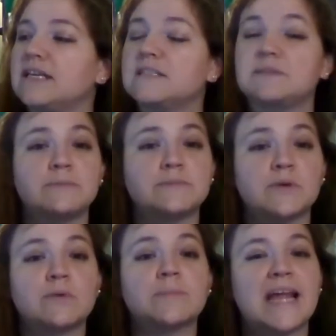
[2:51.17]
is
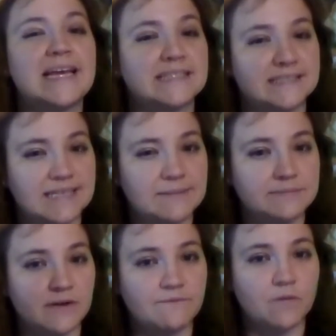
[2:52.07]
absorbed
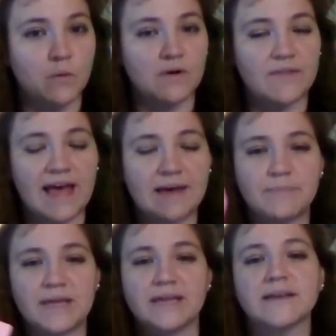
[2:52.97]
except for that
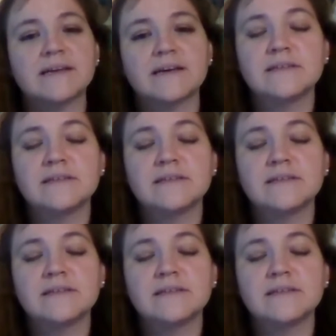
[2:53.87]
pink.